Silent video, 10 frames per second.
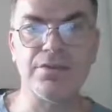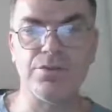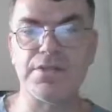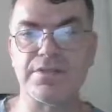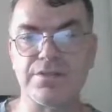
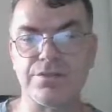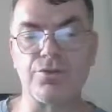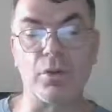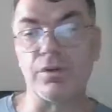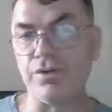this
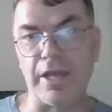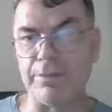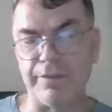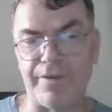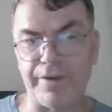dollar
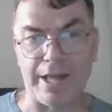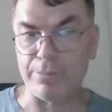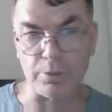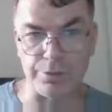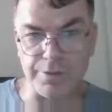label
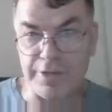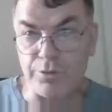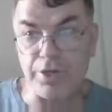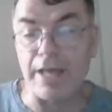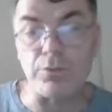variable or
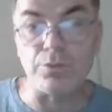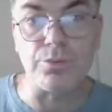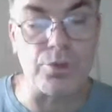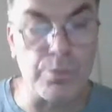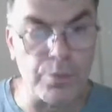whatever name you,
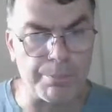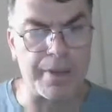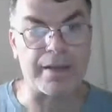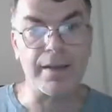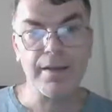you, you
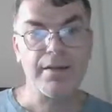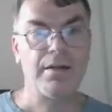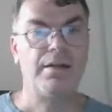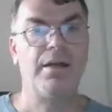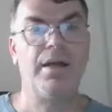pick.
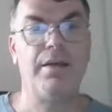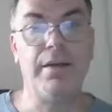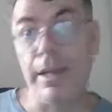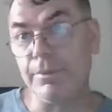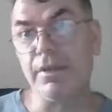Uh,
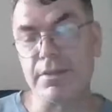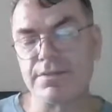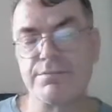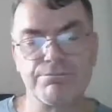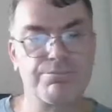label
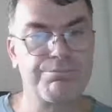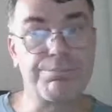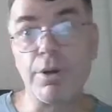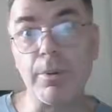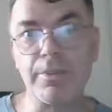is
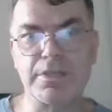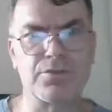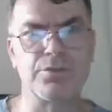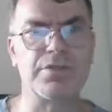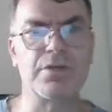probably is
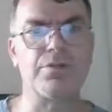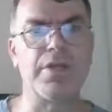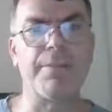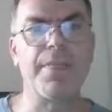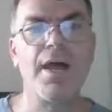good good
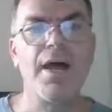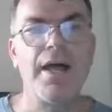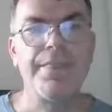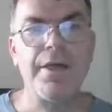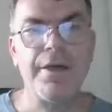name.
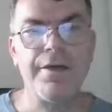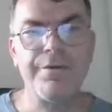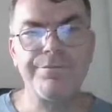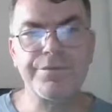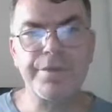
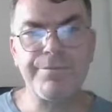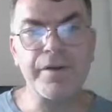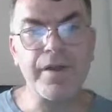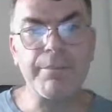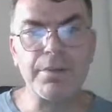The the
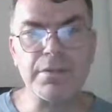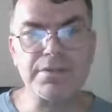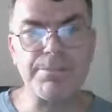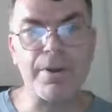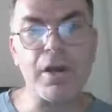variables,
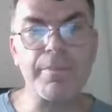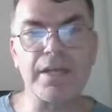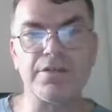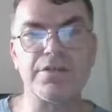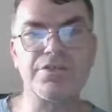the
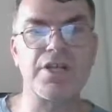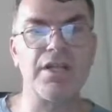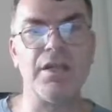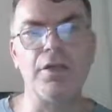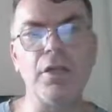parameters, a
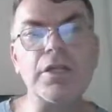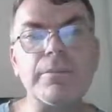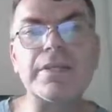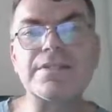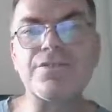little
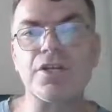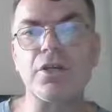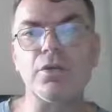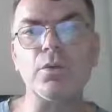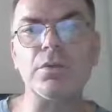bit strange,
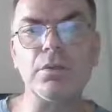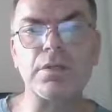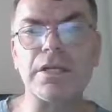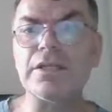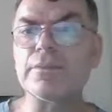look look
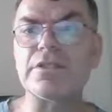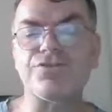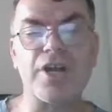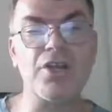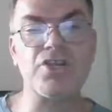a little bit
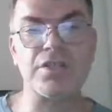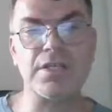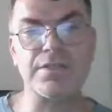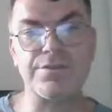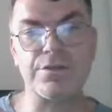strange, at
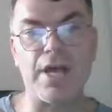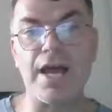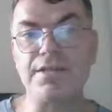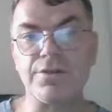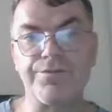least through the
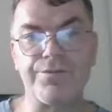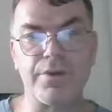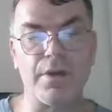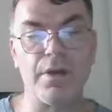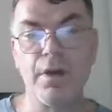eyes of
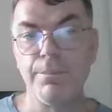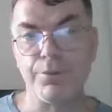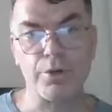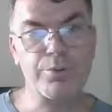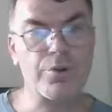uh,
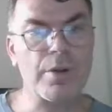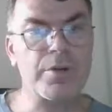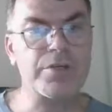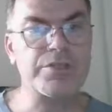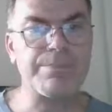Perl
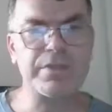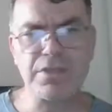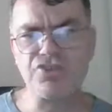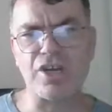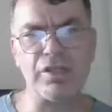programmers, but
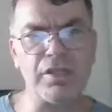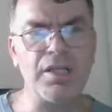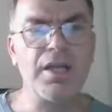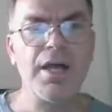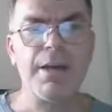in general,
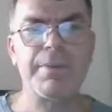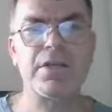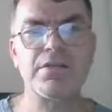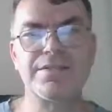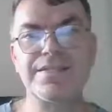
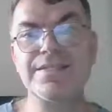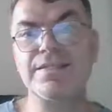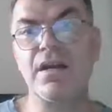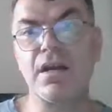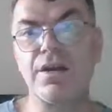because these
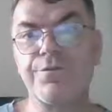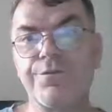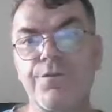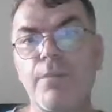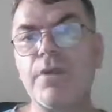are
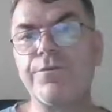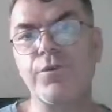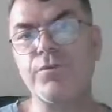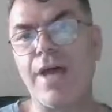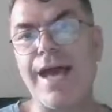coming
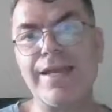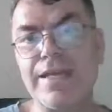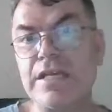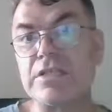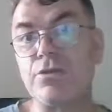from the
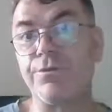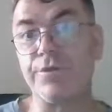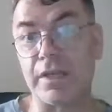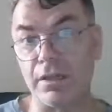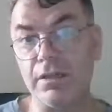ideas of
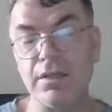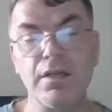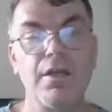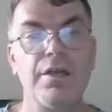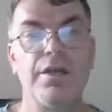Tcl, uh,
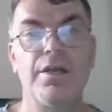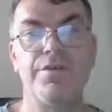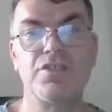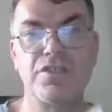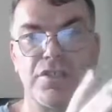
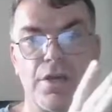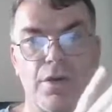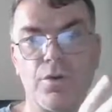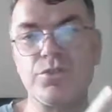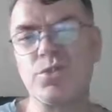which is the,
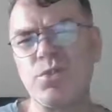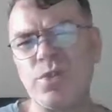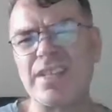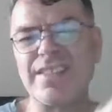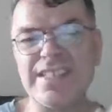also
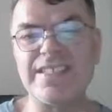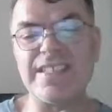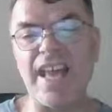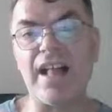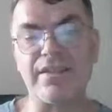known as
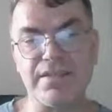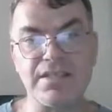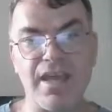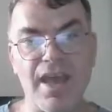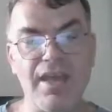
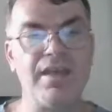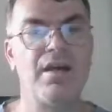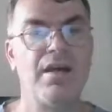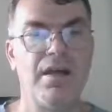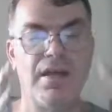TCLTK,
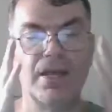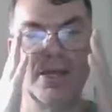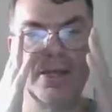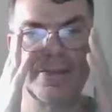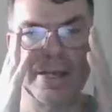
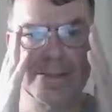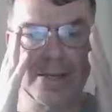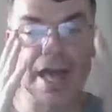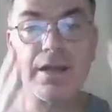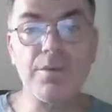uh, that's a
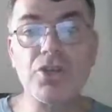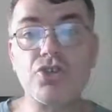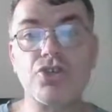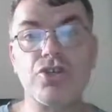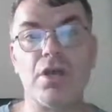
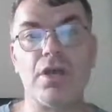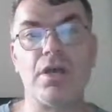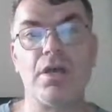language uh,